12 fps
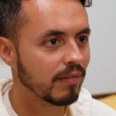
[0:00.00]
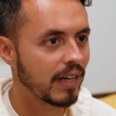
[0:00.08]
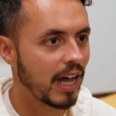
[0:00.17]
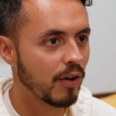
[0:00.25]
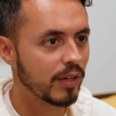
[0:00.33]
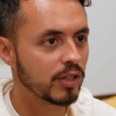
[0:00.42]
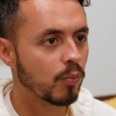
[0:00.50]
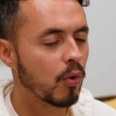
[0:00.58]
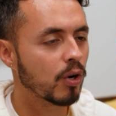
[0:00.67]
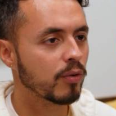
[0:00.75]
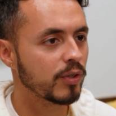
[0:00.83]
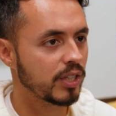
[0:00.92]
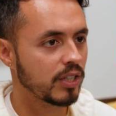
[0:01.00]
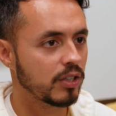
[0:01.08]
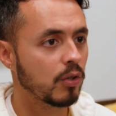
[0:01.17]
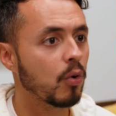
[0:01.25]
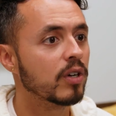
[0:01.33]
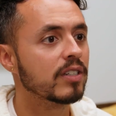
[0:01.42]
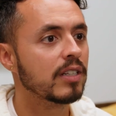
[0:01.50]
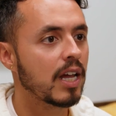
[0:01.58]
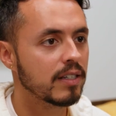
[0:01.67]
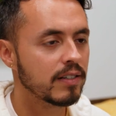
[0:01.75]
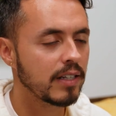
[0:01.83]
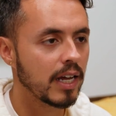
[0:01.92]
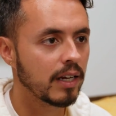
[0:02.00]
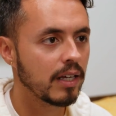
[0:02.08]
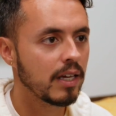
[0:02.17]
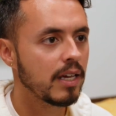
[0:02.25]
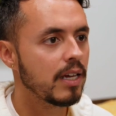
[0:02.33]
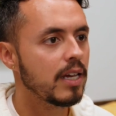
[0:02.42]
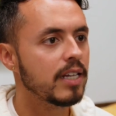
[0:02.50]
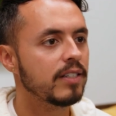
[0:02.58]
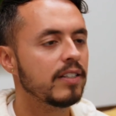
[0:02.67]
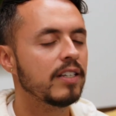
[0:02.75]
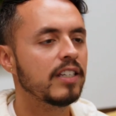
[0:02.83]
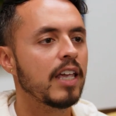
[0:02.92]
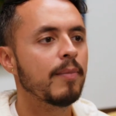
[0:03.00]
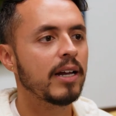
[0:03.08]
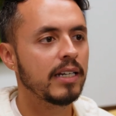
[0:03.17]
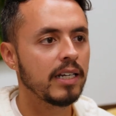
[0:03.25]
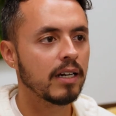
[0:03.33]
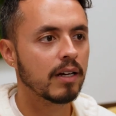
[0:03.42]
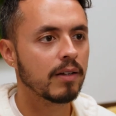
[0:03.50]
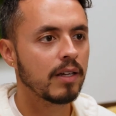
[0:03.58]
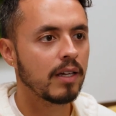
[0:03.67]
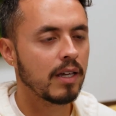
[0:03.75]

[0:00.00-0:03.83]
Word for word: how it's water resistant or it's non-stick. It's the same idea.